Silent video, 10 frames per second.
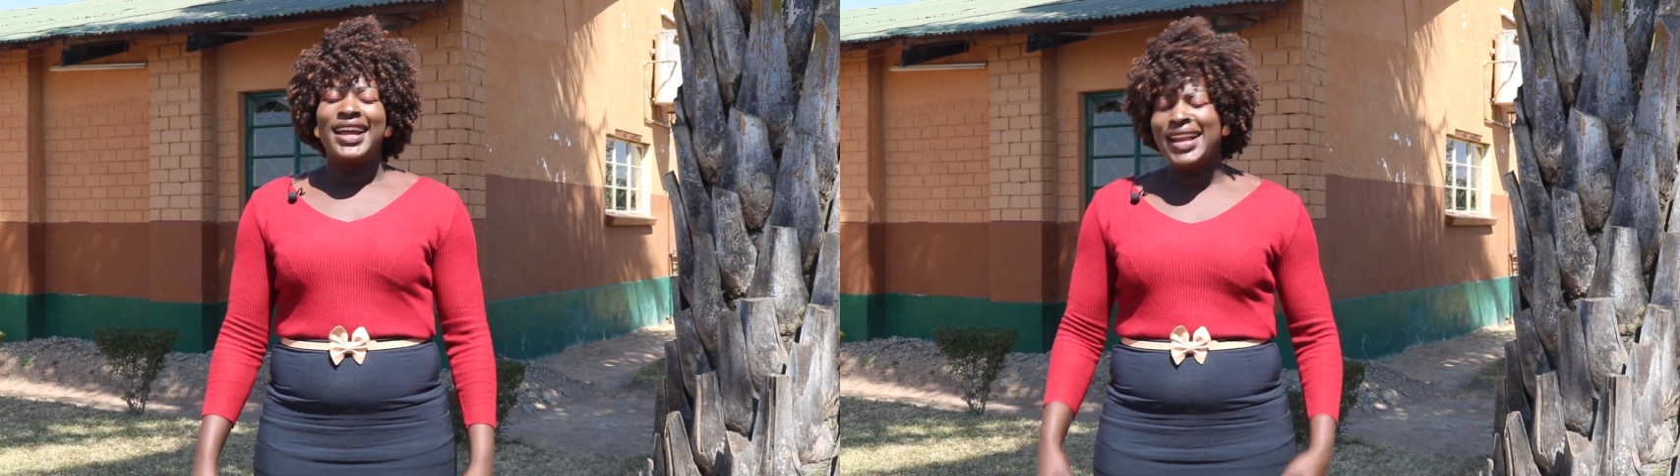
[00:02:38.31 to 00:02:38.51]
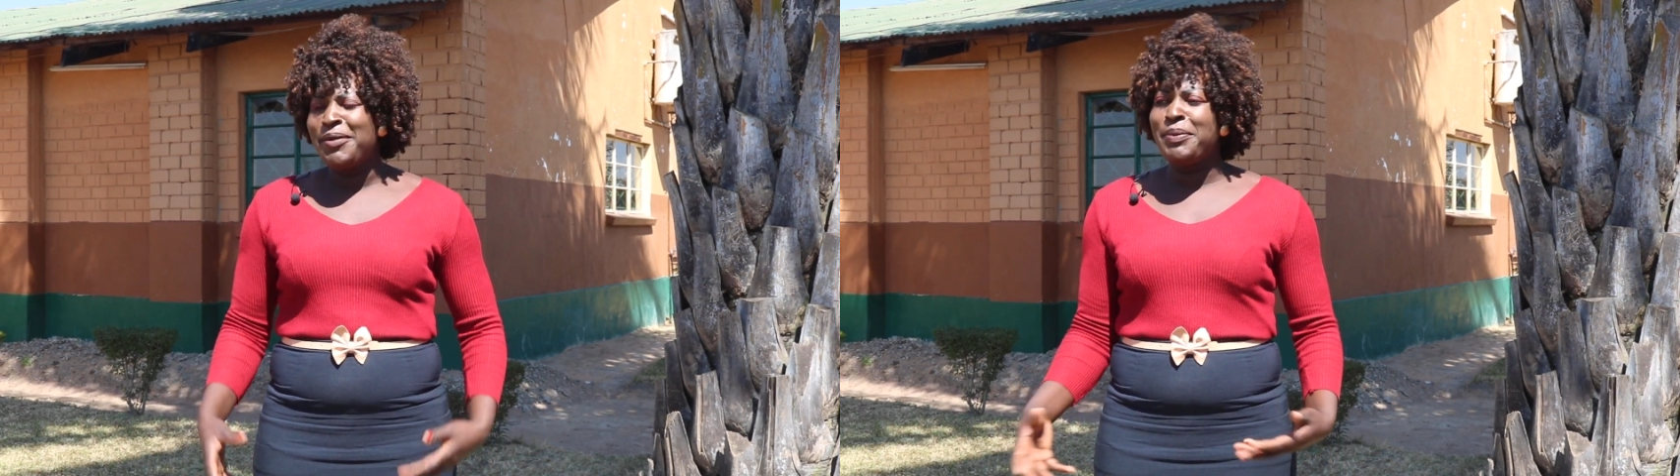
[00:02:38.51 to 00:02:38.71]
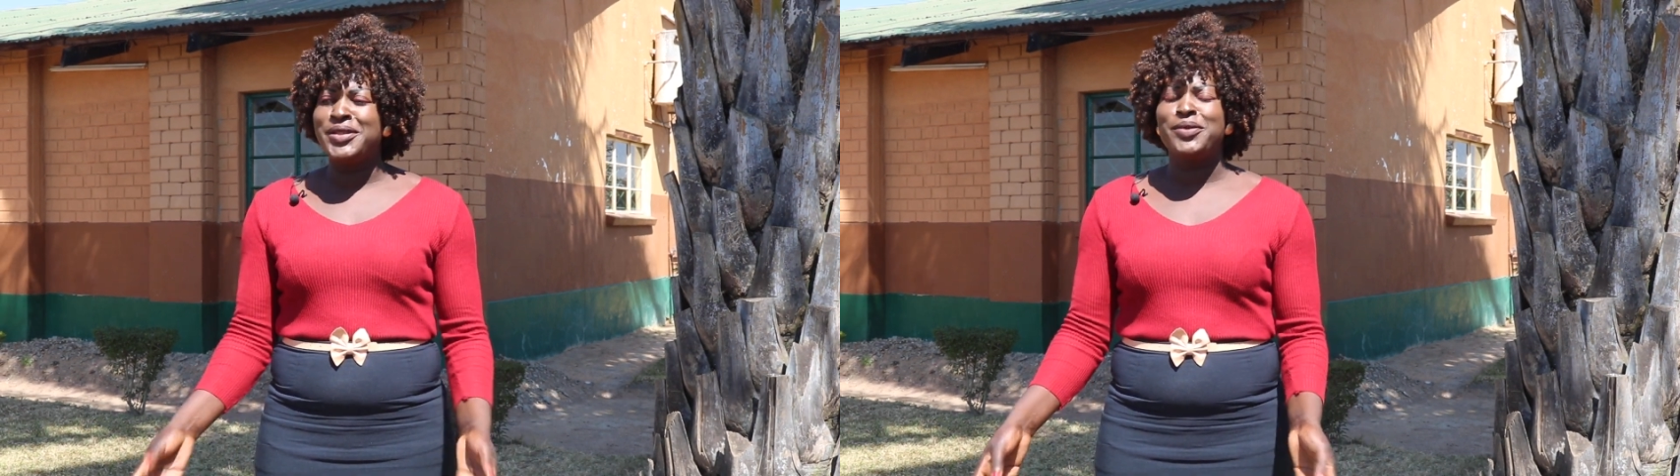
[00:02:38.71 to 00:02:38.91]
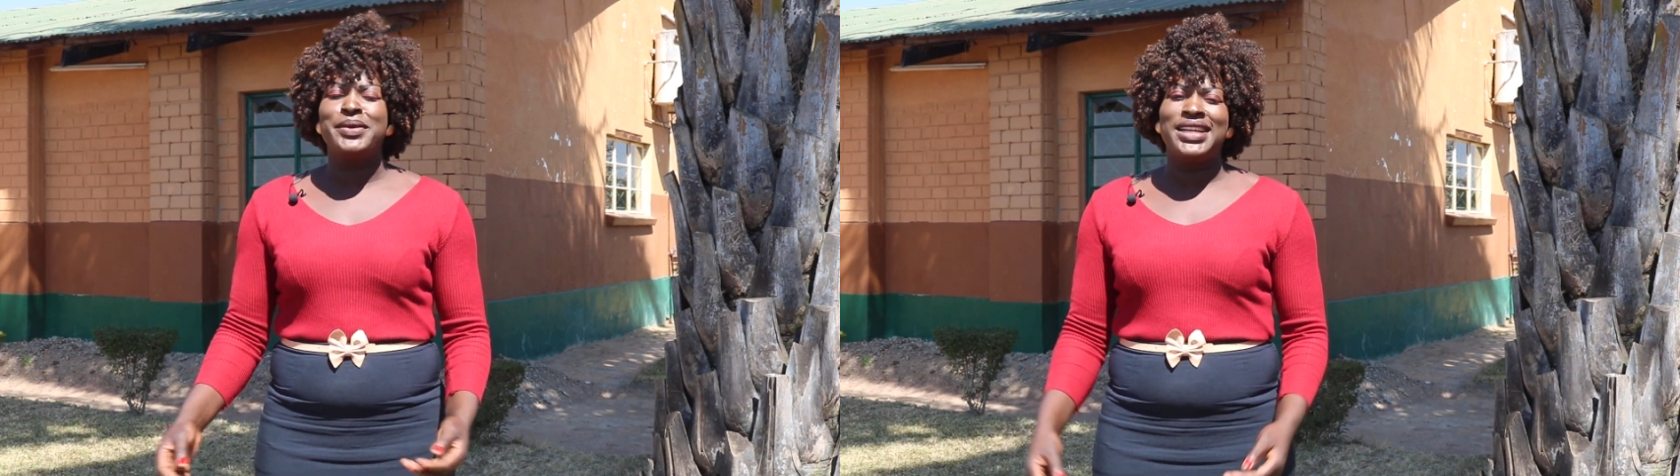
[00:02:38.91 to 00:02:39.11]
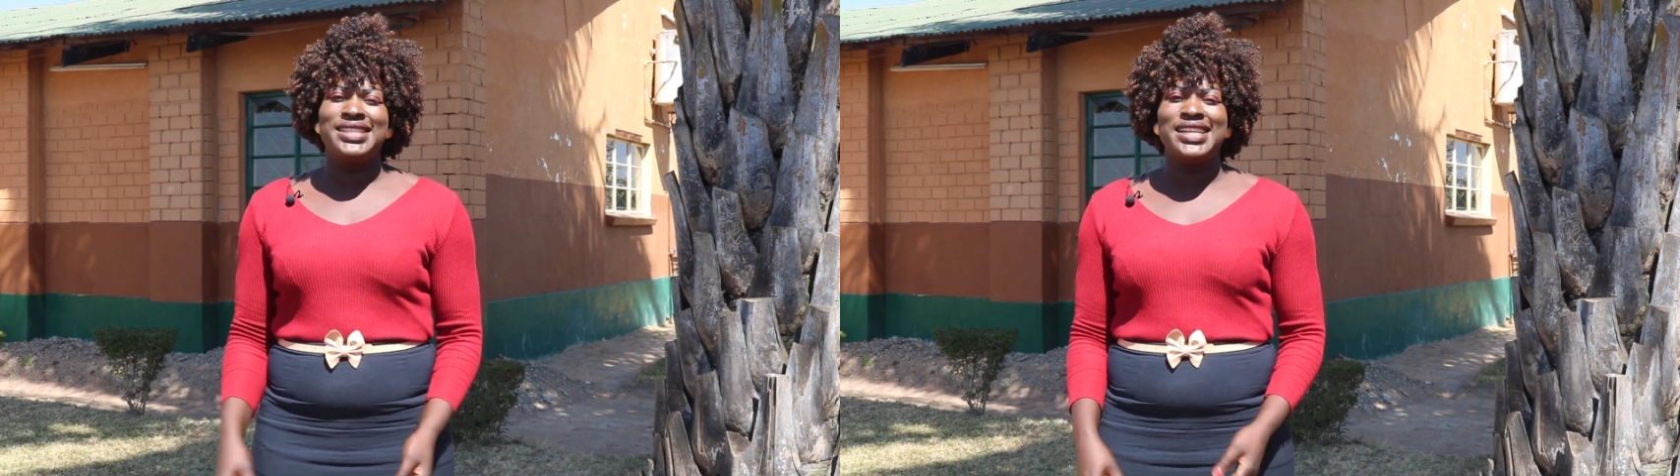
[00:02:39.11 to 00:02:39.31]
I'm happy
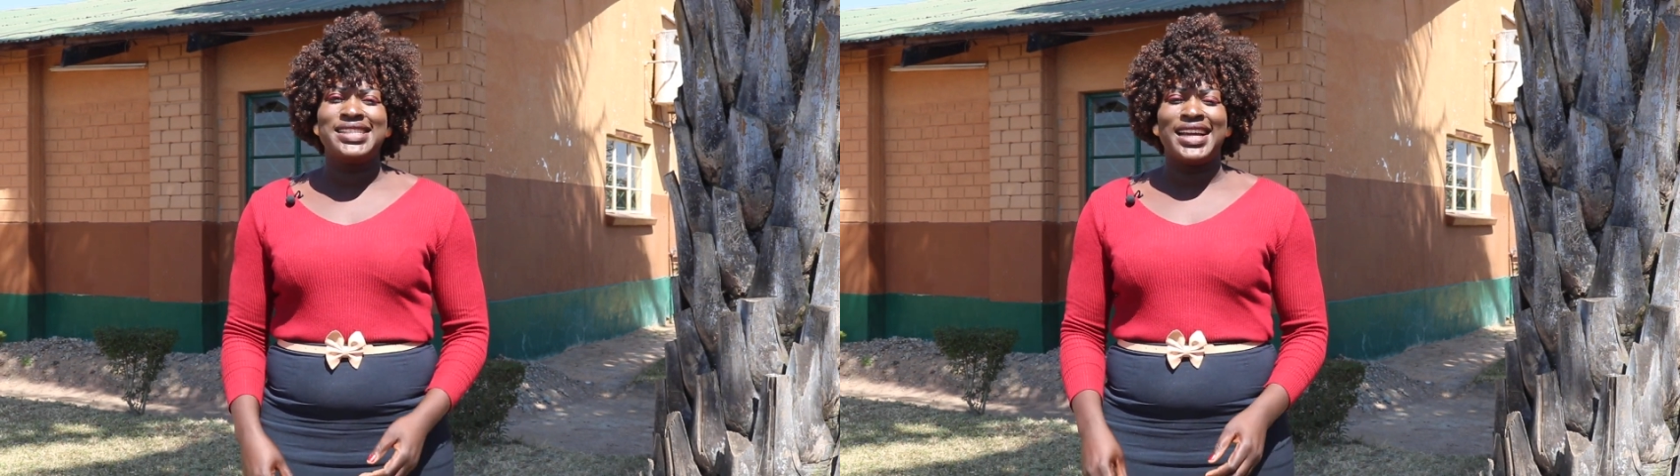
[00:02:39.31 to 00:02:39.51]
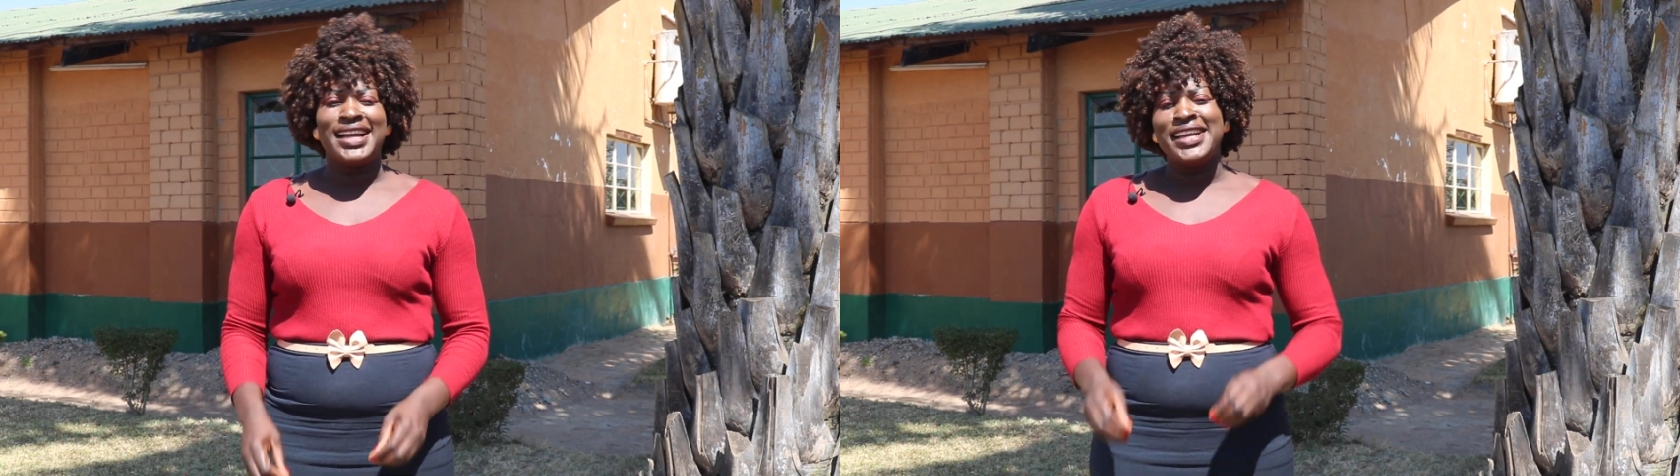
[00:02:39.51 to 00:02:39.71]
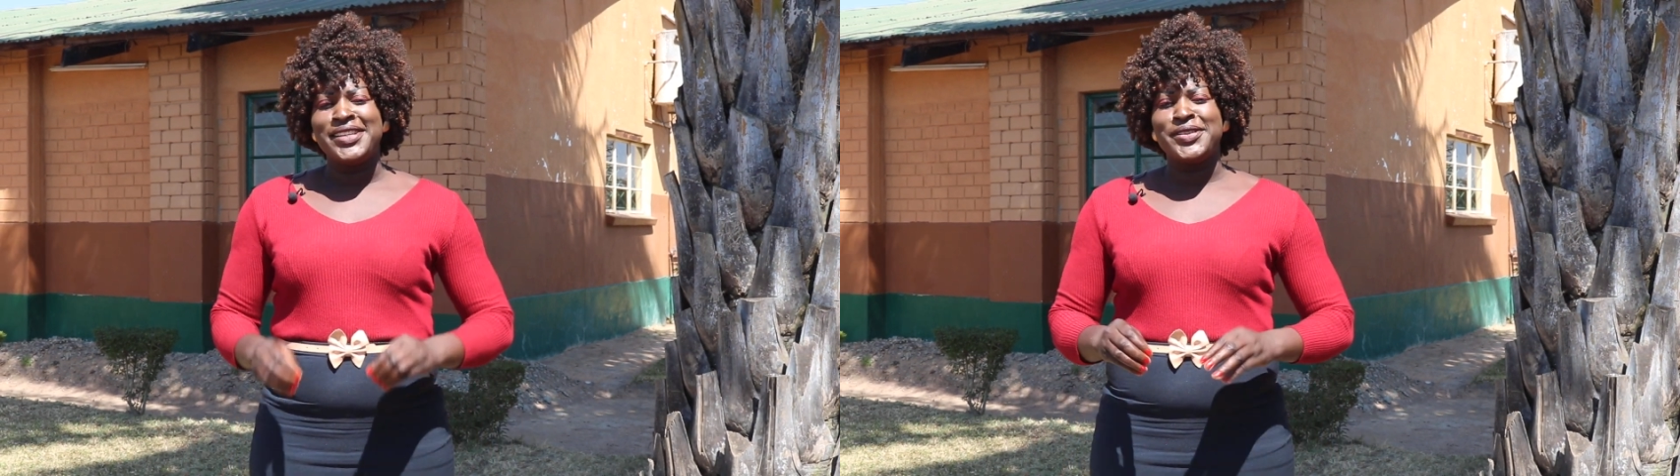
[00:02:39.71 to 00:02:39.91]
to be a teacher.